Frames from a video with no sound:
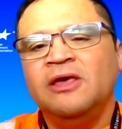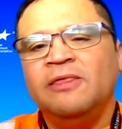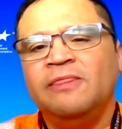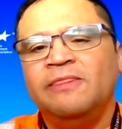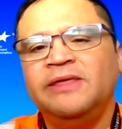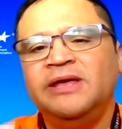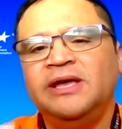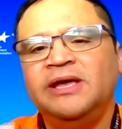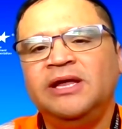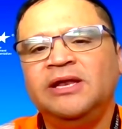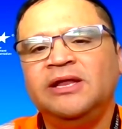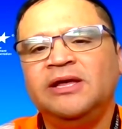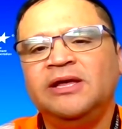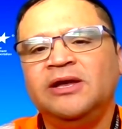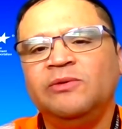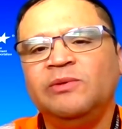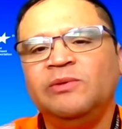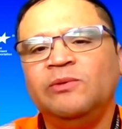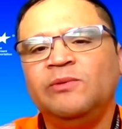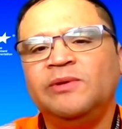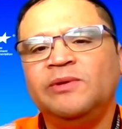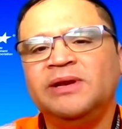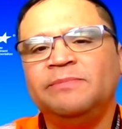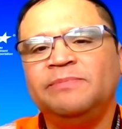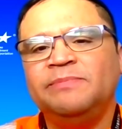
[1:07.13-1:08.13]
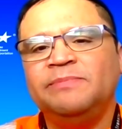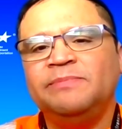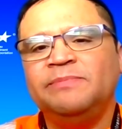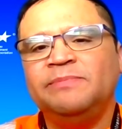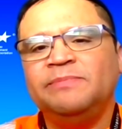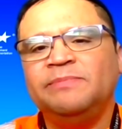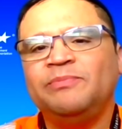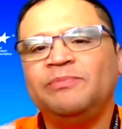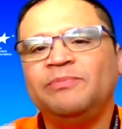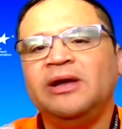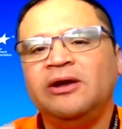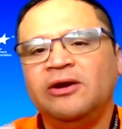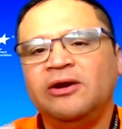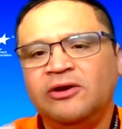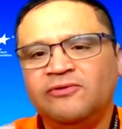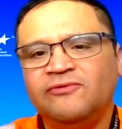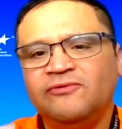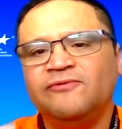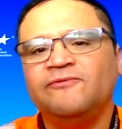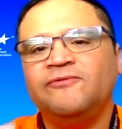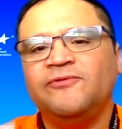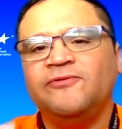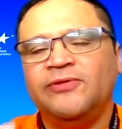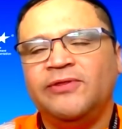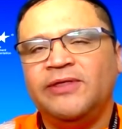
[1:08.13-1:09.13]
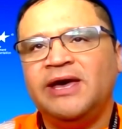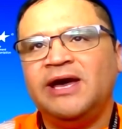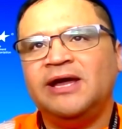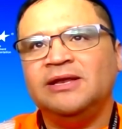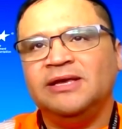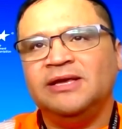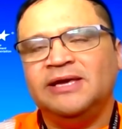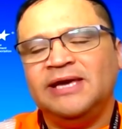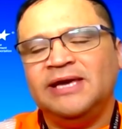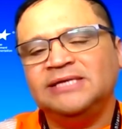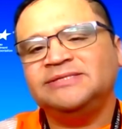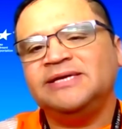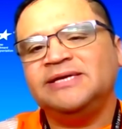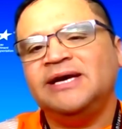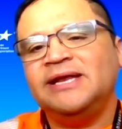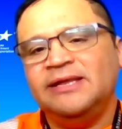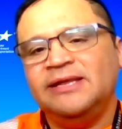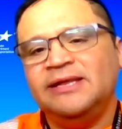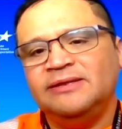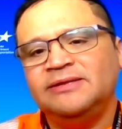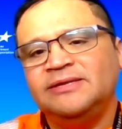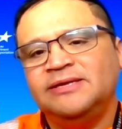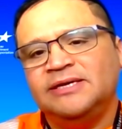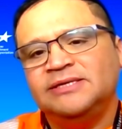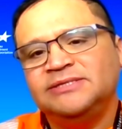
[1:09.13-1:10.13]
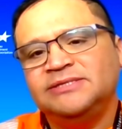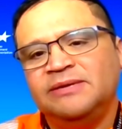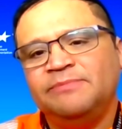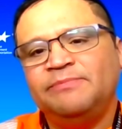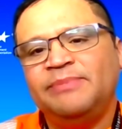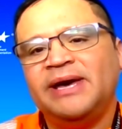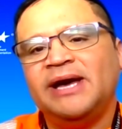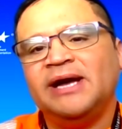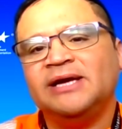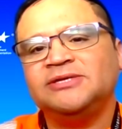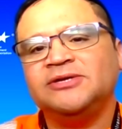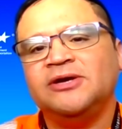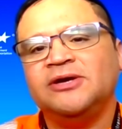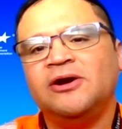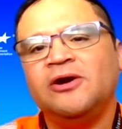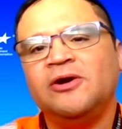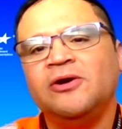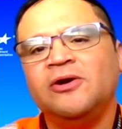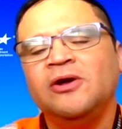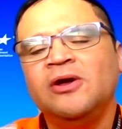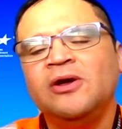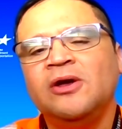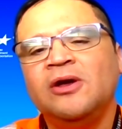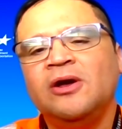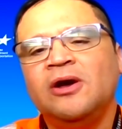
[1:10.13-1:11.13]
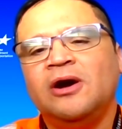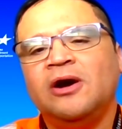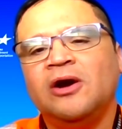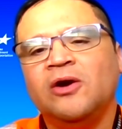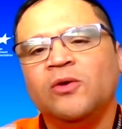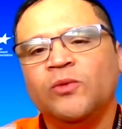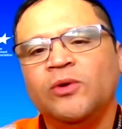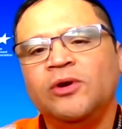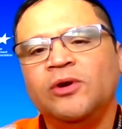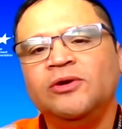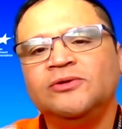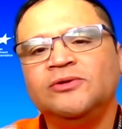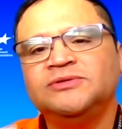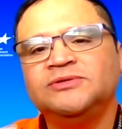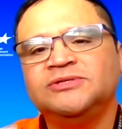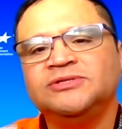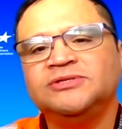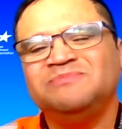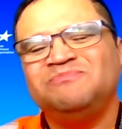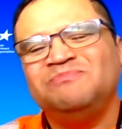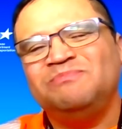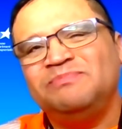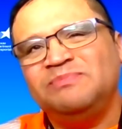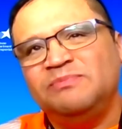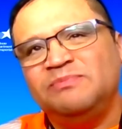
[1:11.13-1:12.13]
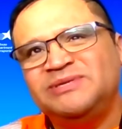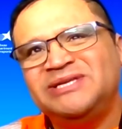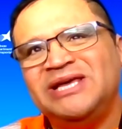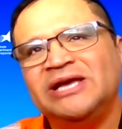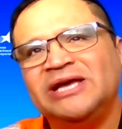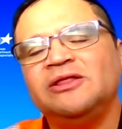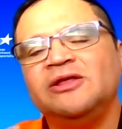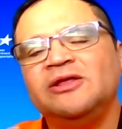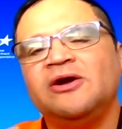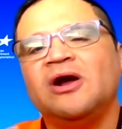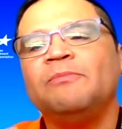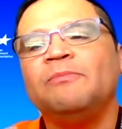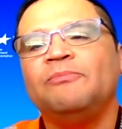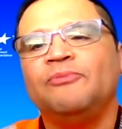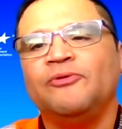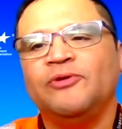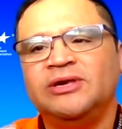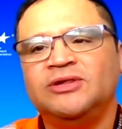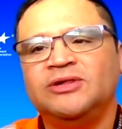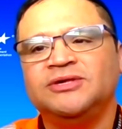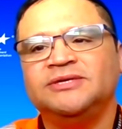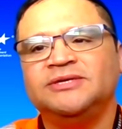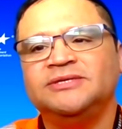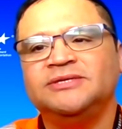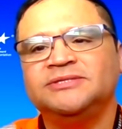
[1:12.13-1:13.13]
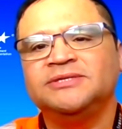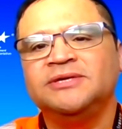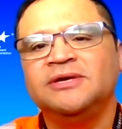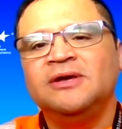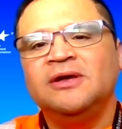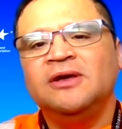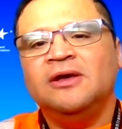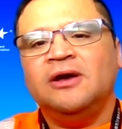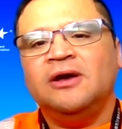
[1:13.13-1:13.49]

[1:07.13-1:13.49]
then we want to be prepared for that in case that does impact our roads, particularly our bridges,